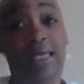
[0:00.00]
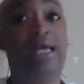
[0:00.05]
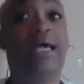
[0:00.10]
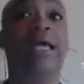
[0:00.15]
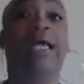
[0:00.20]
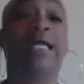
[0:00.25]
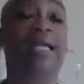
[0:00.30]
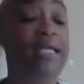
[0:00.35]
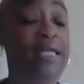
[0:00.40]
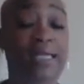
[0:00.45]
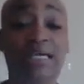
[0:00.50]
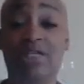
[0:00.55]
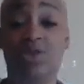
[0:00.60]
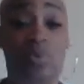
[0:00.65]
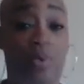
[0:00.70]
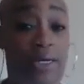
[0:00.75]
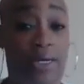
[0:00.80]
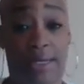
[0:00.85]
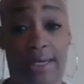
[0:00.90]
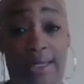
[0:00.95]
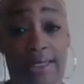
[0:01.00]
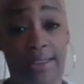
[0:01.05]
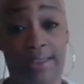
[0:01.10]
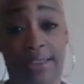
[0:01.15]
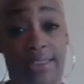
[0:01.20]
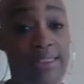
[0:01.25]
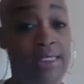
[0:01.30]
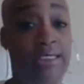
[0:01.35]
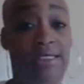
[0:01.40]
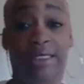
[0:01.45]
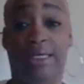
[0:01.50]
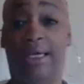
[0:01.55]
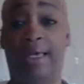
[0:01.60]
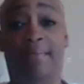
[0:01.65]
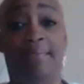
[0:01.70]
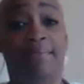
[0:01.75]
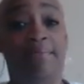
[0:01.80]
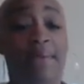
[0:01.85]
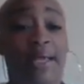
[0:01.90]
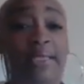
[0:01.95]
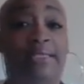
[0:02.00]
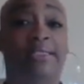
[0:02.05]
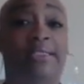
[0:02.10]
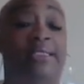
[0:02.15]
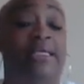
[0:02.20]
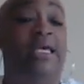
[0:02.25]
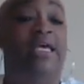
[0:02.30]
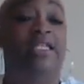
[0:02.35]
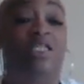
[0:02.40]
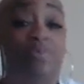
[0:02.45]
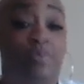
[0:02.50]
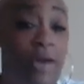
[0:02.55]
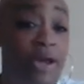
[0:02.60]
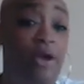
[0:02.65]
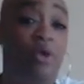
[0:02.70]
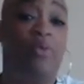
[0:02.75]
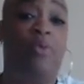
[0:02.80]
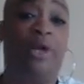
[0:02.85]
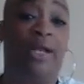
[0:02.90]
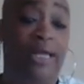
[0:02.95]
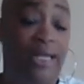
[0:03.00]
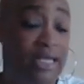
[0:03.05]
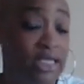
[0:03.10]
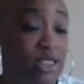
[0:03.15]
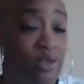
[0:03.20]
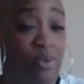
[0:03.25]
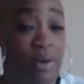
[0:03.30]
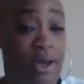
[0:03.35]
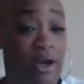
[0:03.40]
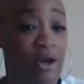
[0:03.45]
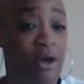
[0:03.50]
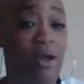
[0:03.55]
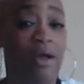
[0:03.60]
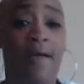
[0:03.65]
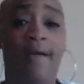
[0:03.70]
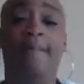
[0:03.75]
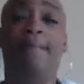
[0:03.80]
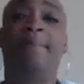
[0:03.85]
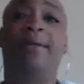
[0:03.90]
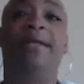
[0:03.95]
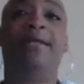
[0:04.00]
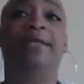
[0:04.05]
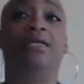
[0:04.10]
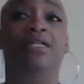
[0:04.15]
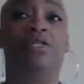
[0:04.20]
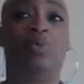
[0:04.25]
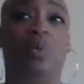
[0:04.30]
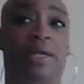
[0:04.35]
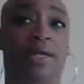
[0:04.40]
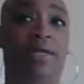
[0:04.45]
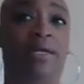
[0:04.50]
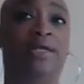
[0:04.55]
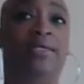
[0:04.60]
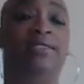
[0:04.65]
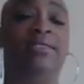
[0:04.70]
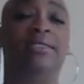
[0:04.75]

And it is what it is. It gets better when it gets better, but it is what it is.